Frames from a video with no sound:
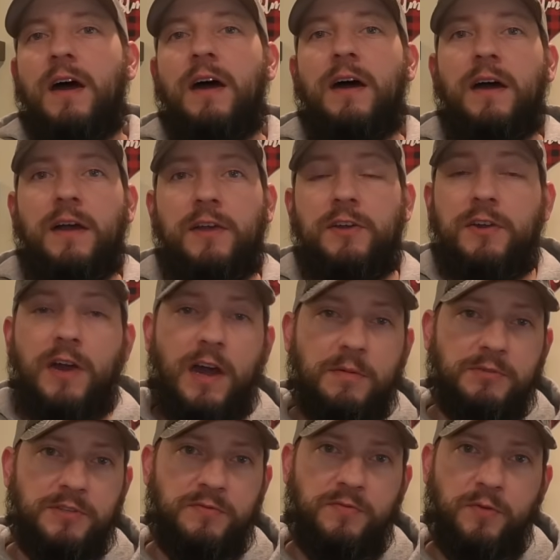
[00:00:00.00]
a good
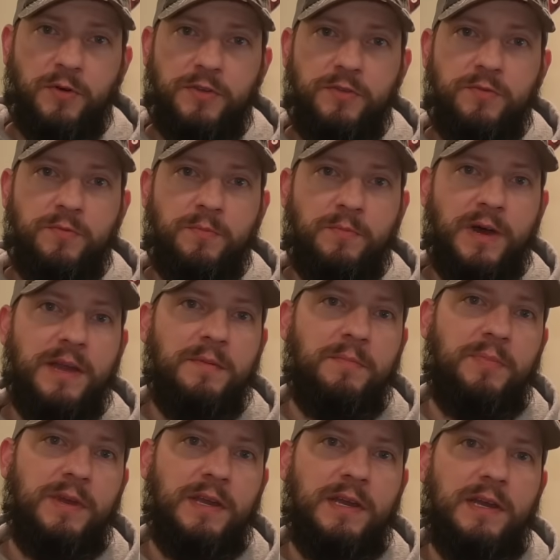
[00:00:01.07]
option for you
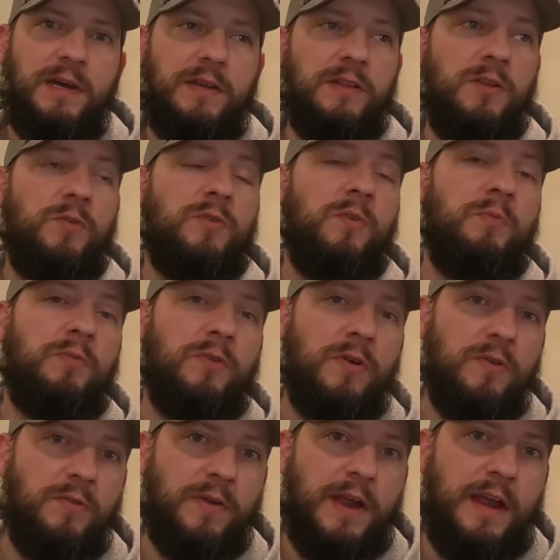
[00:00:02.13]
might be a local
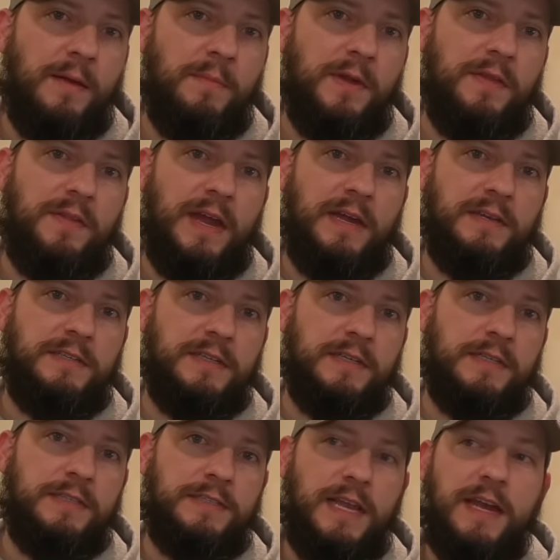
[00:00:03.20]
program that
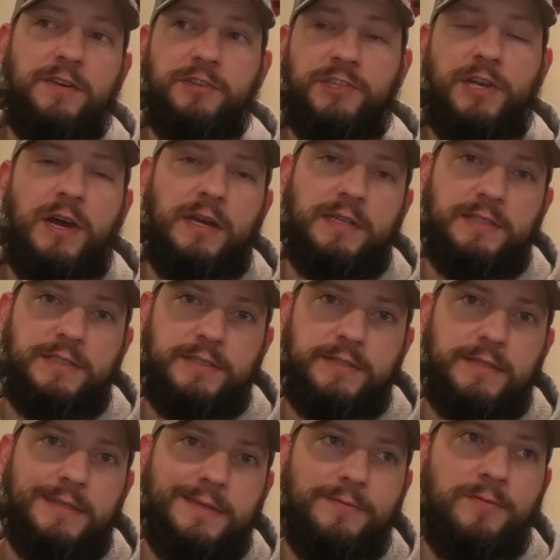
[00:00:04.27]
does energy
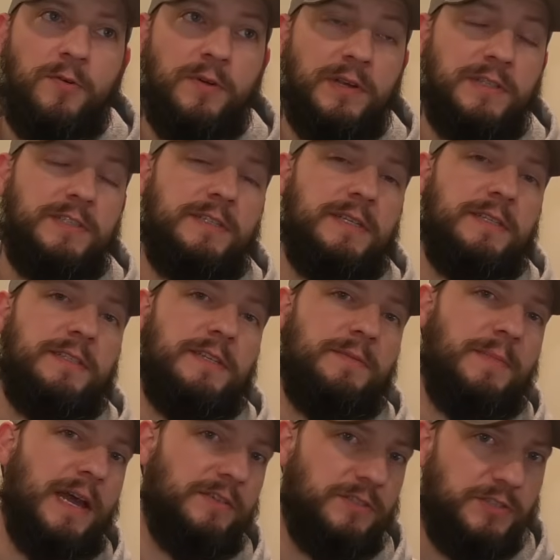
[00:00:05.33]
audits. For instance, in
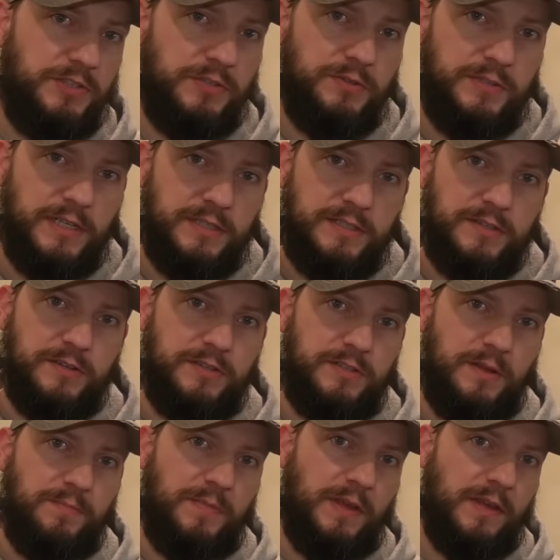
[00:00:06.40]
Massachusetts, there's
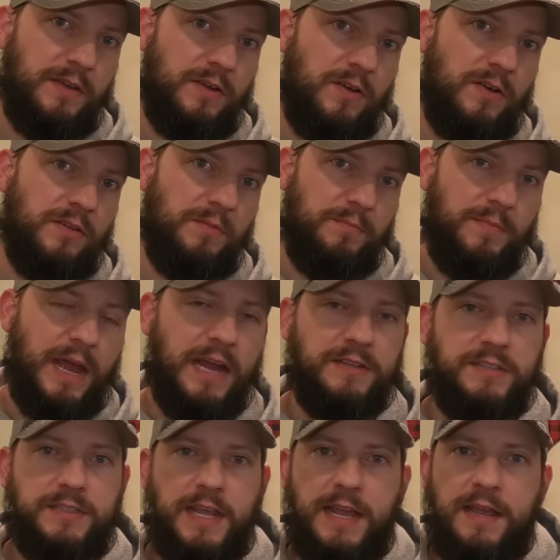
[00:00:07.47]
something called
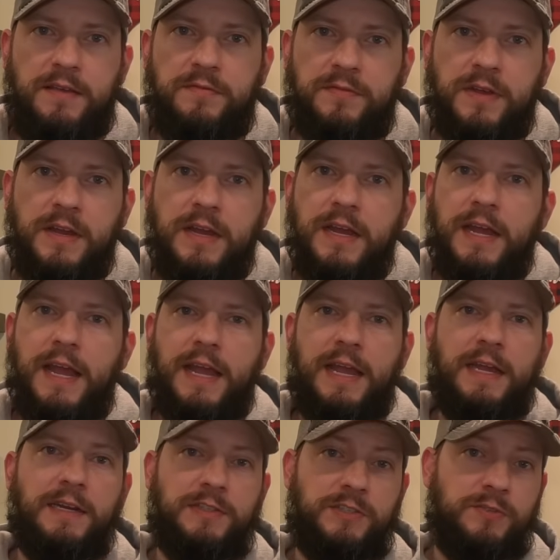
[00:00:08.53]
Mass Save,
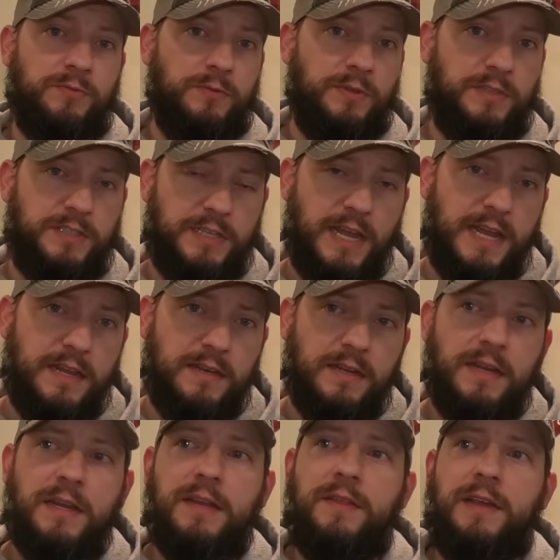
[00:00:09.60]
and it's through the state.
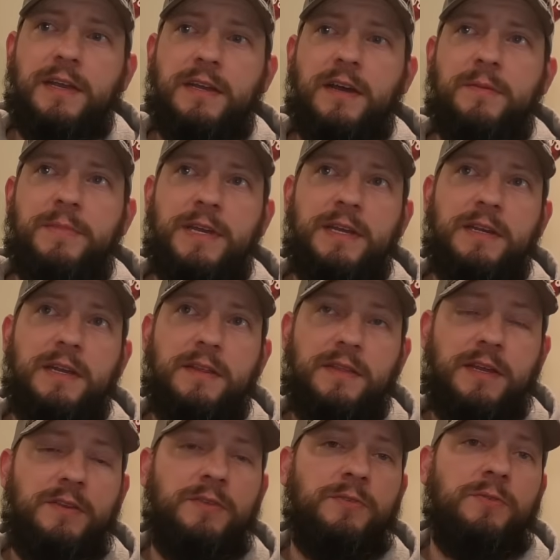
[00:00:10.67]
They come in,
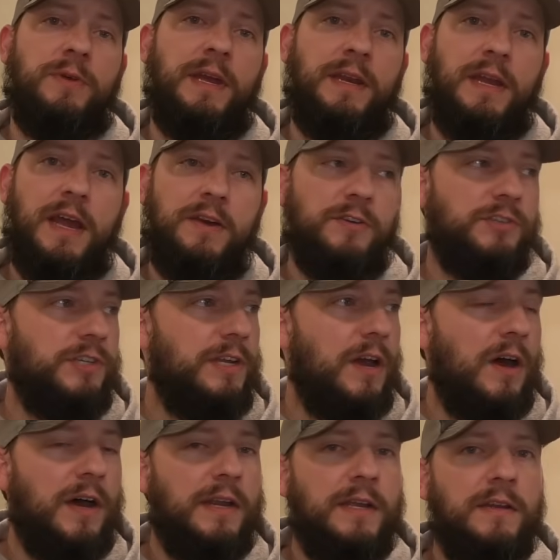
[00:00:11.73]
they do an energy
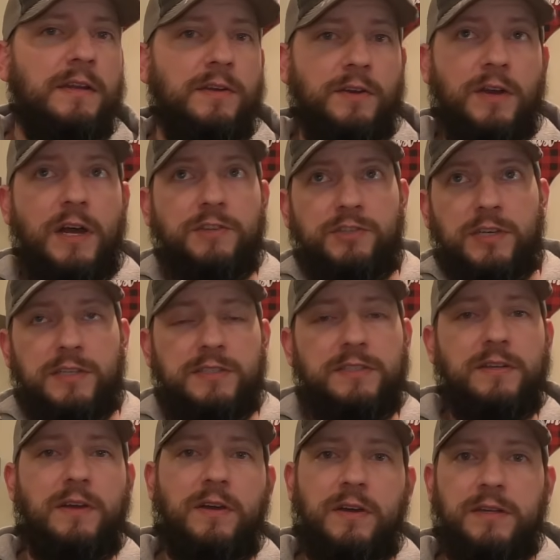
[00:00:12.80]
audit, not just
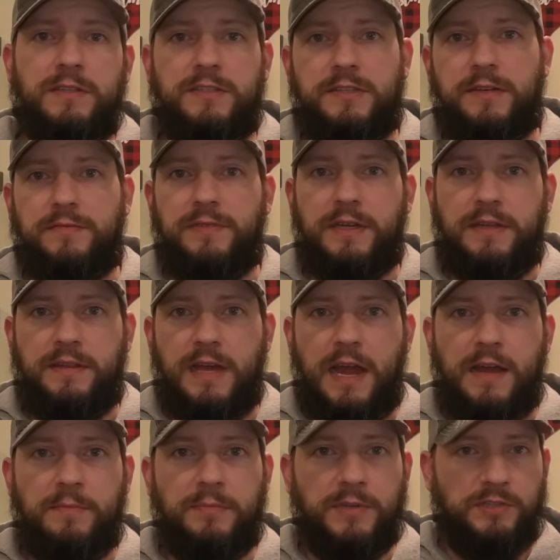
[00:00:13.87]
on stuff like
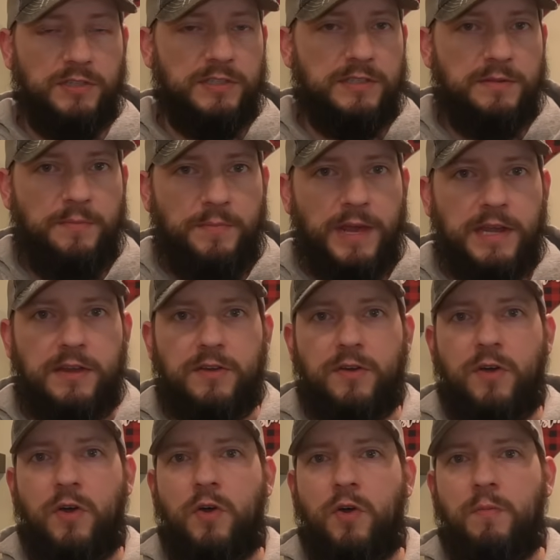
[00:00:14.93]
that, but just to make your
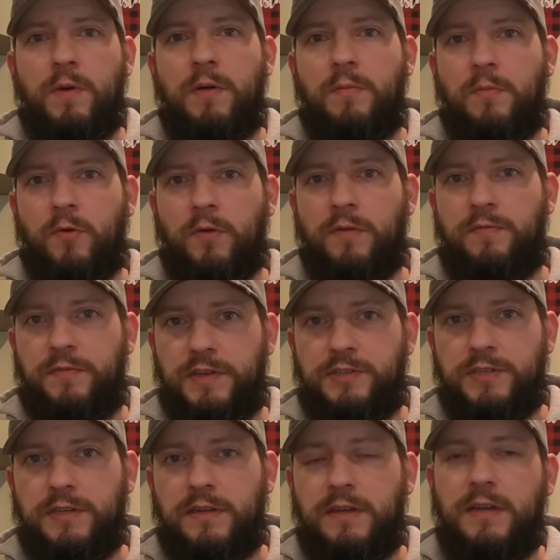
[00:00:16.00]
home more
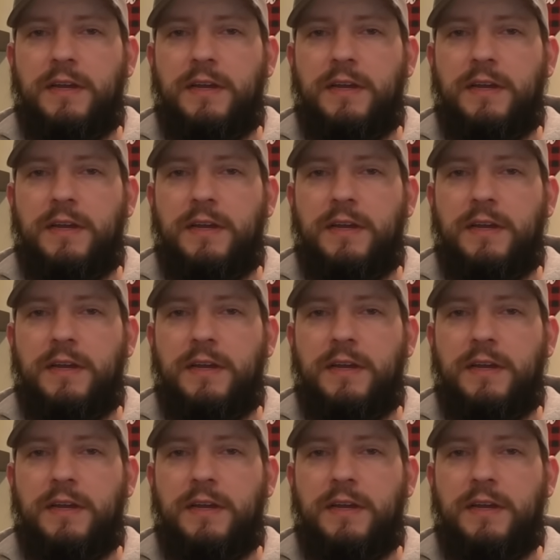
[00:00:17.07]
efficient,